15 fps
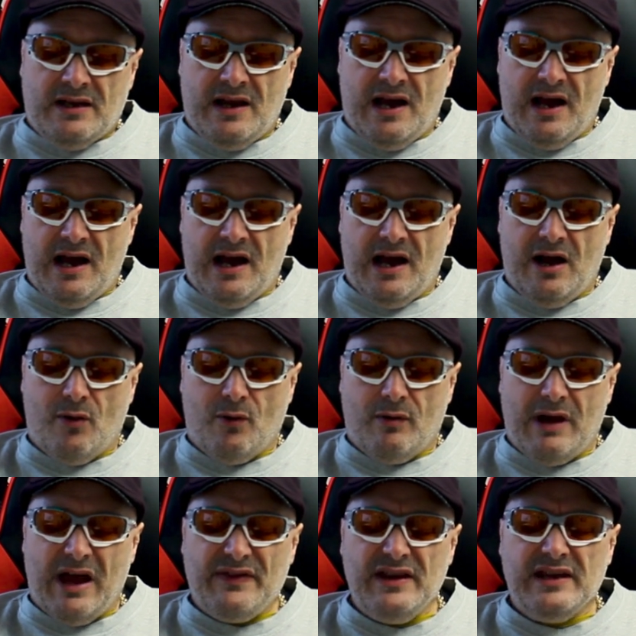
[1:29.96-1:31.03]

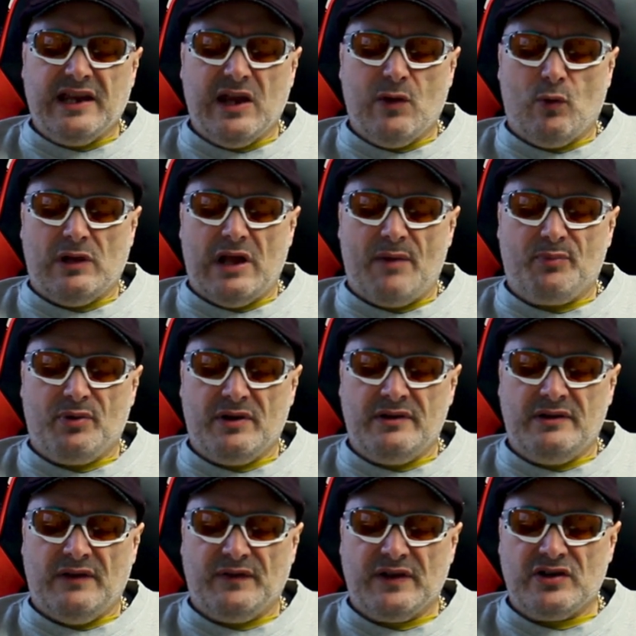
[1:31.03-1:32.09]
Now, I think it will
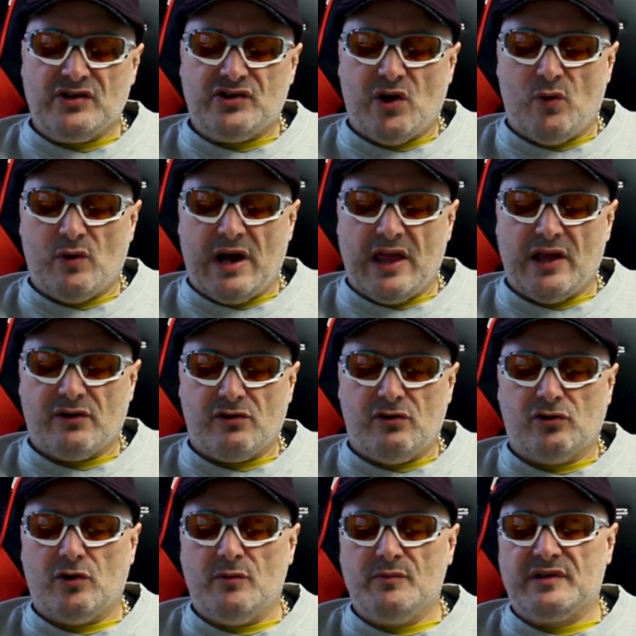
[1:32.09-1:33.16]
happen. I think Joe Gallagher
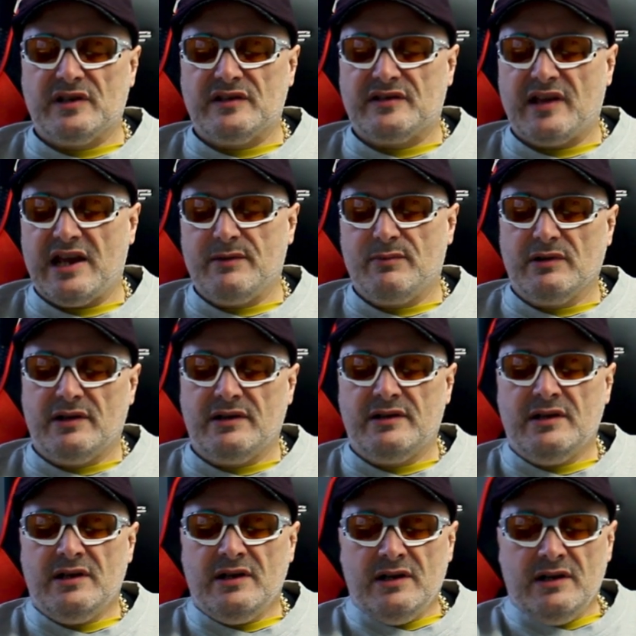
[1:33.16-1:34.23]
will come to the table
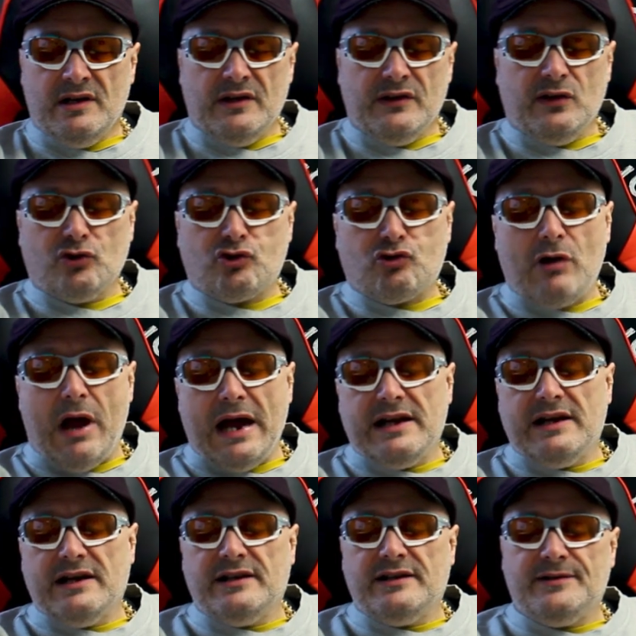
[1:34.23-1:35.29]
and they'll try
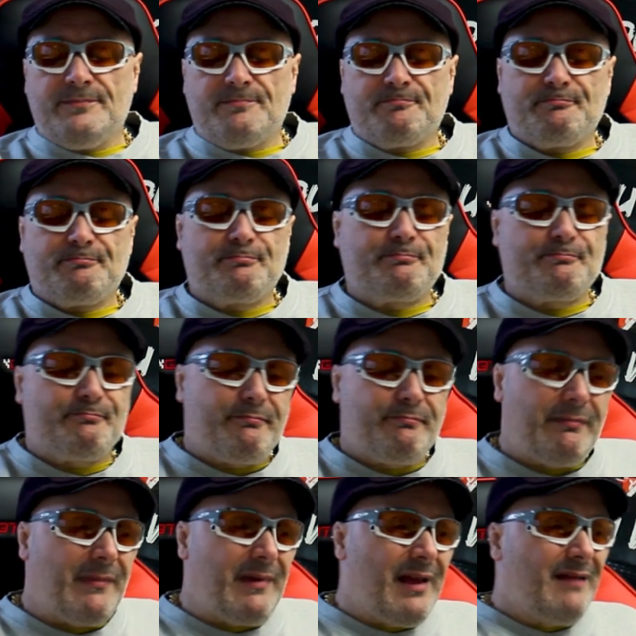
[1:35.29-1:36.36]
and
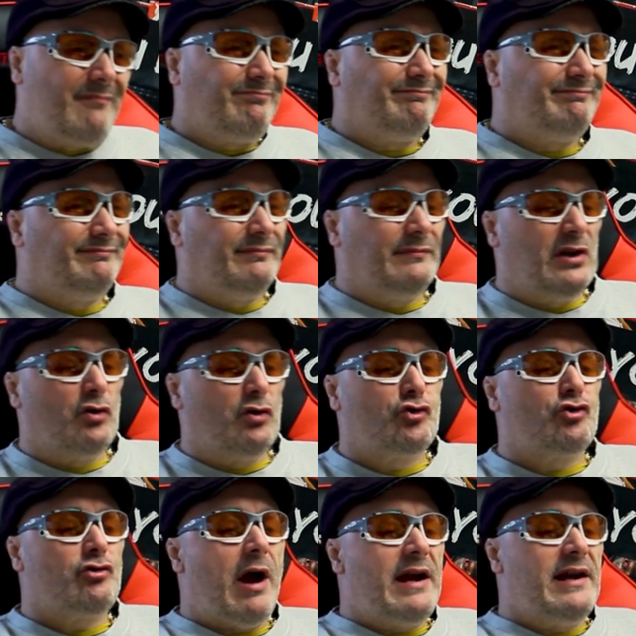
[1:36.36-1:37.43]
they'll
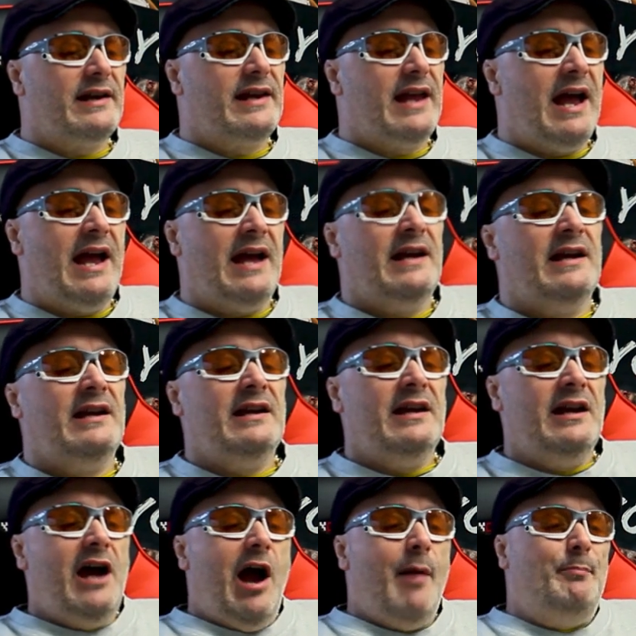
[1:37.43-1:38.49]
try and get
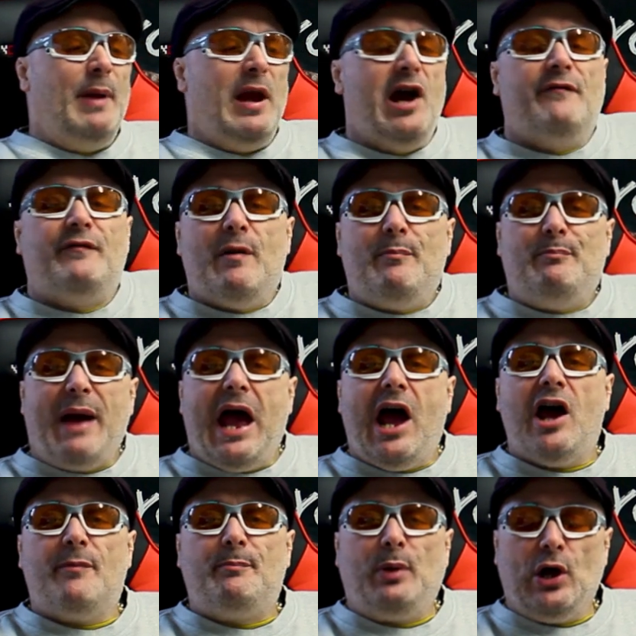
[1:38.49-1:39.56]
a bit of a
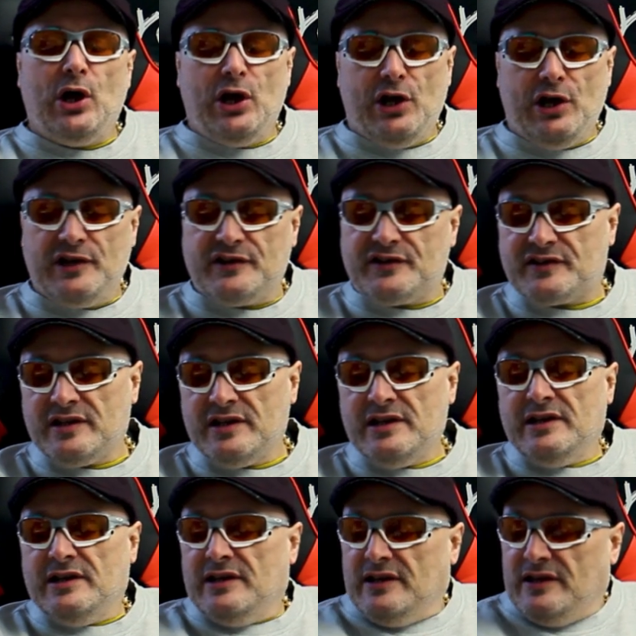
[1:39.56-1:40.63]
better purse
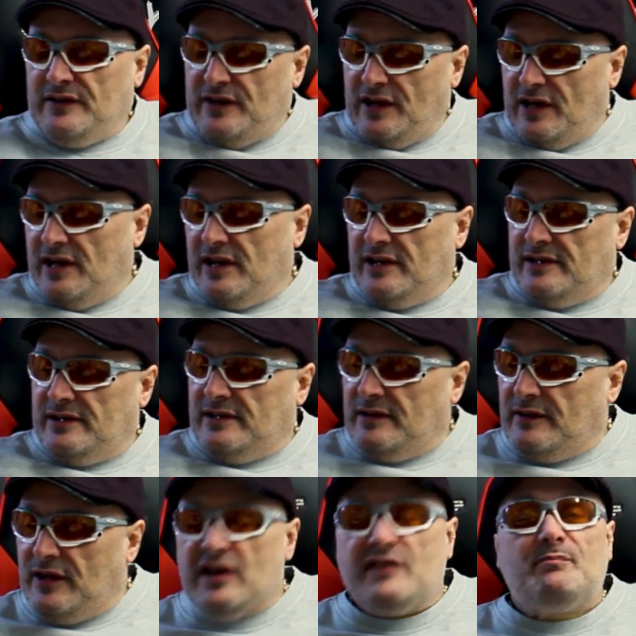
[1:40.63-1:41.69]
than
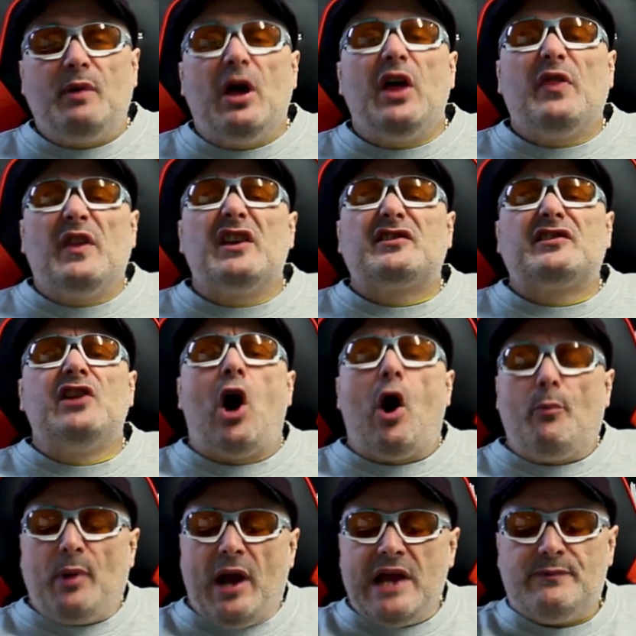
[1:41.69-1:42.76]
that, but that's
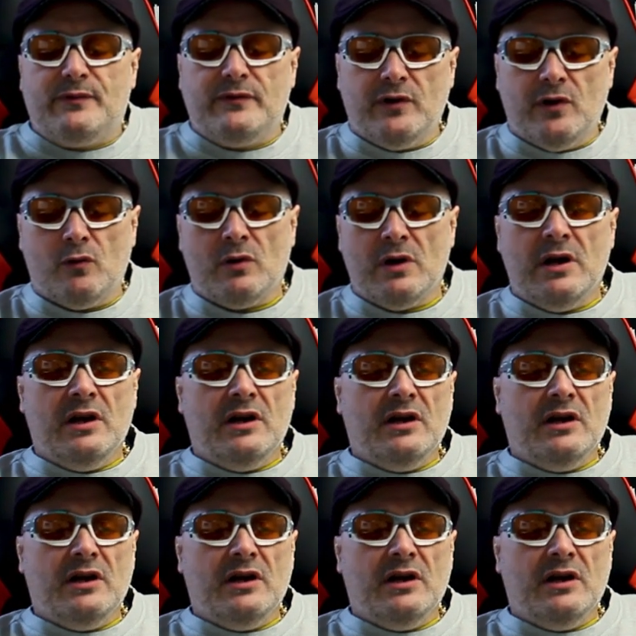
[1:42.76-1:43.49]
not pay per view.